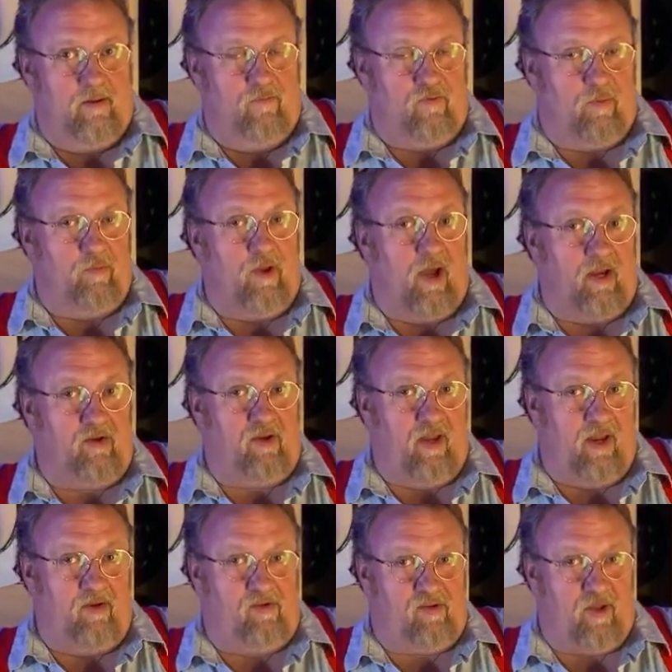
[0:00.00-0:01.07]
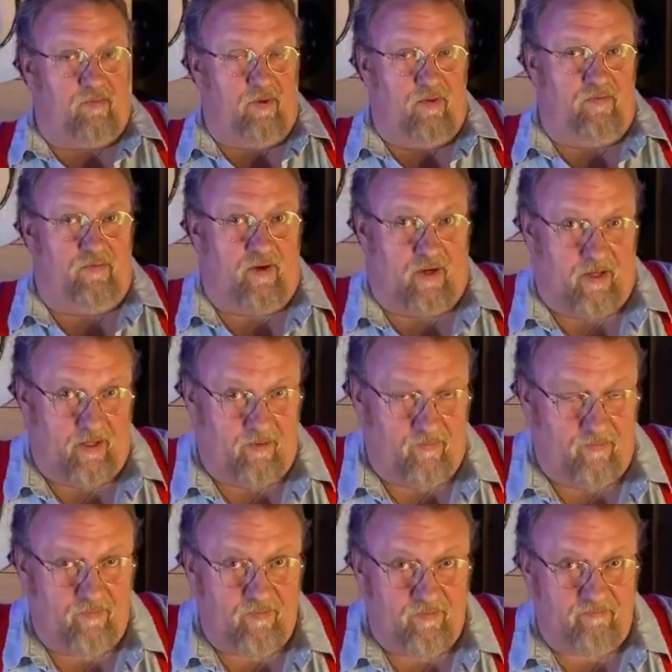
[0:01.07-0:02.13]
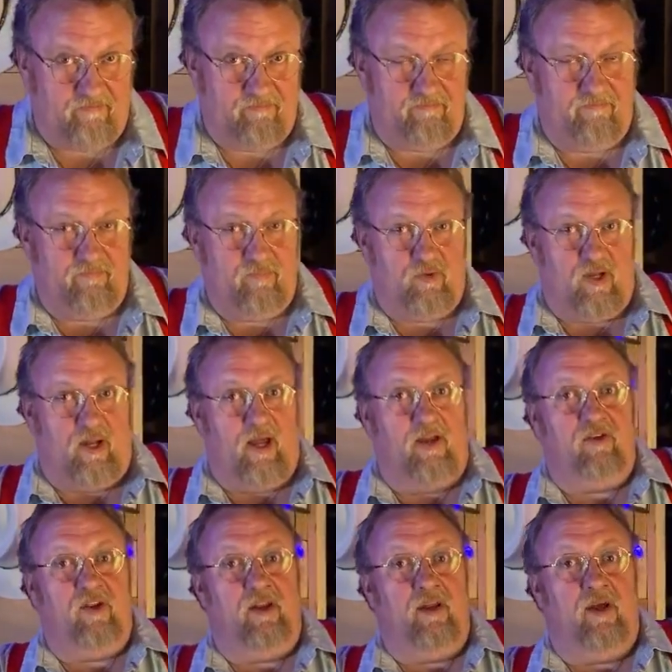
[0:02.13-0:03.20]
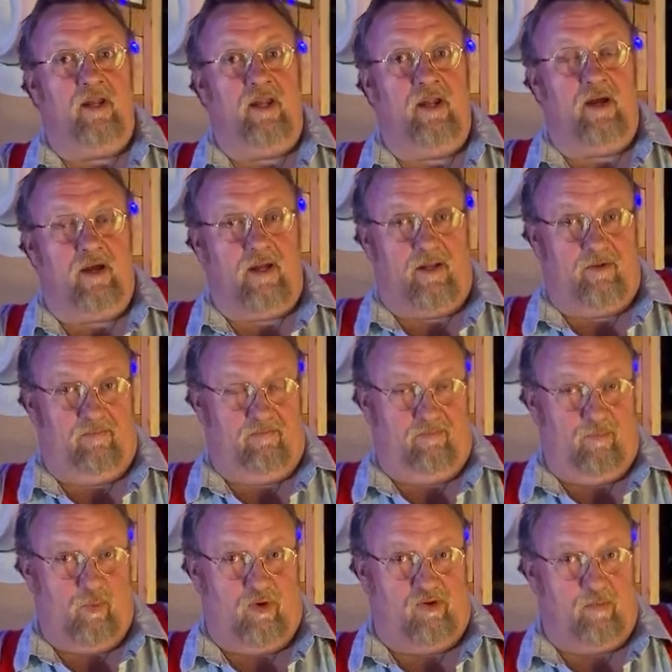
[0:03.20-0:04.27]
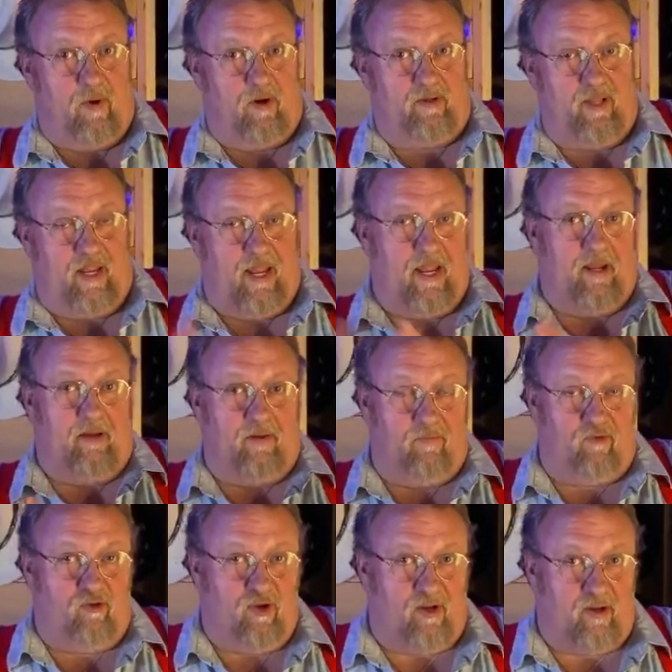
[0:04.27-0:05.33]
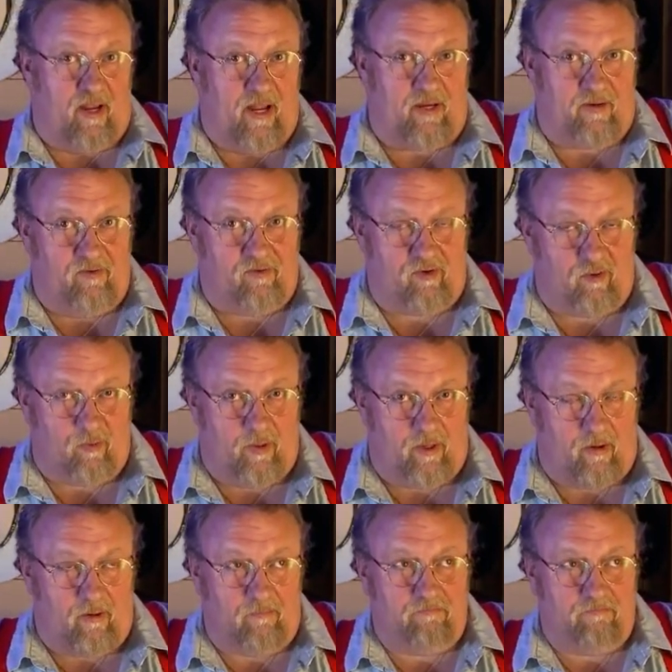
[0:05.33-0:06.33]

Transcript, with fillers: From nineteen seventy-five to nineteen ninety-nine, which marked the end of Chet Atkins' career,